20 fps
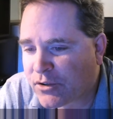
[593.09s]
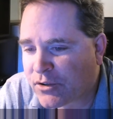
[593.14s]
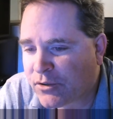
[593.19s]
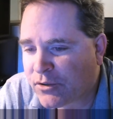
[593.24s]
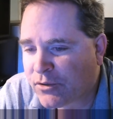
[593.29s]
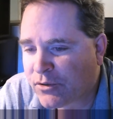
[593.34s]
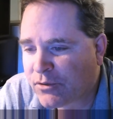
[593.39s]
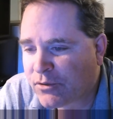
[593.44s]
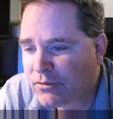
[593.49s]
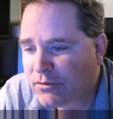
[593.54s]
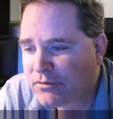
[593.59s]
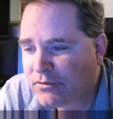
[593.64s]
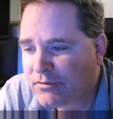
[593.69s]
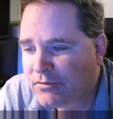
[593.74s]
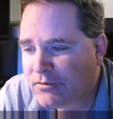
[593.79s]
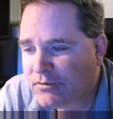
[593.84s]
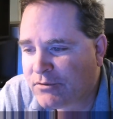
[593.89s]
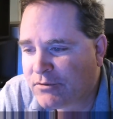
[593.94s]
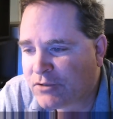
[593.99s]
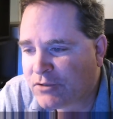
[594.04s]

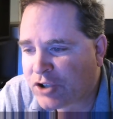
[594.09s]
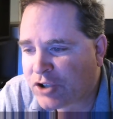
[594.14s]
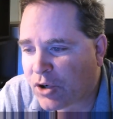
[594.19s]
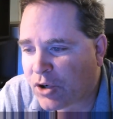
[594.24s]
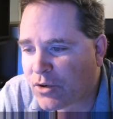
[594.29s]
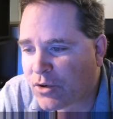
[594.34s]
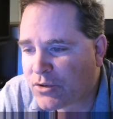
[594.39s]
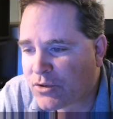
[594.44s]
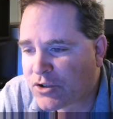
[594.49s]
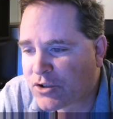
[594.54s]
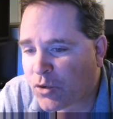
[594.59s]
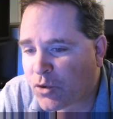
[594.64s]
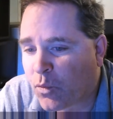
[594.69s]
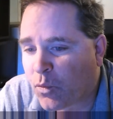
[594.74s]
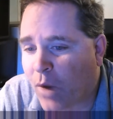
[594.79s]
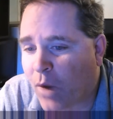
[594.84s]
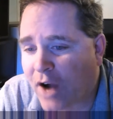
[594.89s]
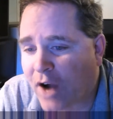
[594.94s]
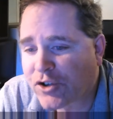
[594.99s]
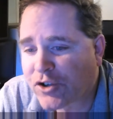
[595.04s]
who chose to
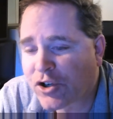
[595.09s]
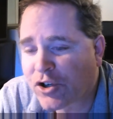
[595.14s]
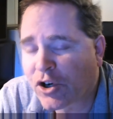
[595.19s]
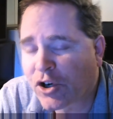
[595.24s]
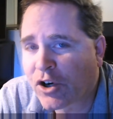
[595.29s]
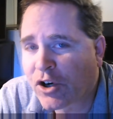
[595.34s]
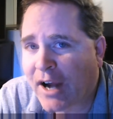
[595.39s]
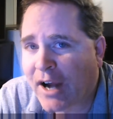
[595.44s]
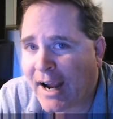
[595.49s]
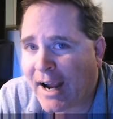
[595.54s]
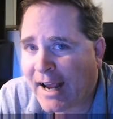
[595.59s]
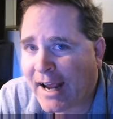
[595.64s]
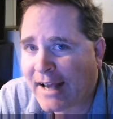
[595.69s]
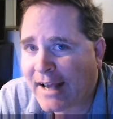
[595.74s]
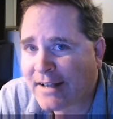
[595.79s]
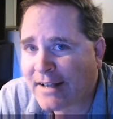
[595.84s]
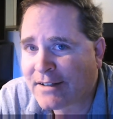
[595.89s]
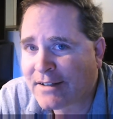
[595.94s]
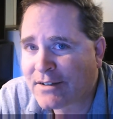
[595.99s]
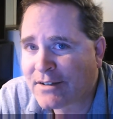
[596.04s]
wash her
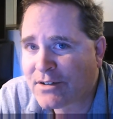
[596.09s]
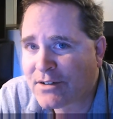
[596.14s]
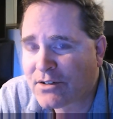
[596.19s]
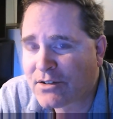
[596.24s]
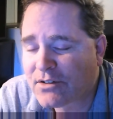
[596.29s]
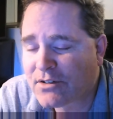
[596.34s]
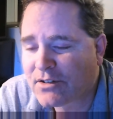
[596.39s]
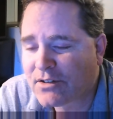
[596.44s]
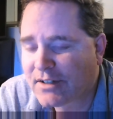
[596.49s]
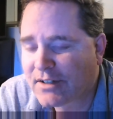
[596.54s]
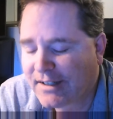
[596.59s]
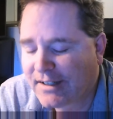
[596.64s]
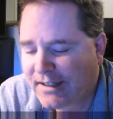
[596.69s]
hands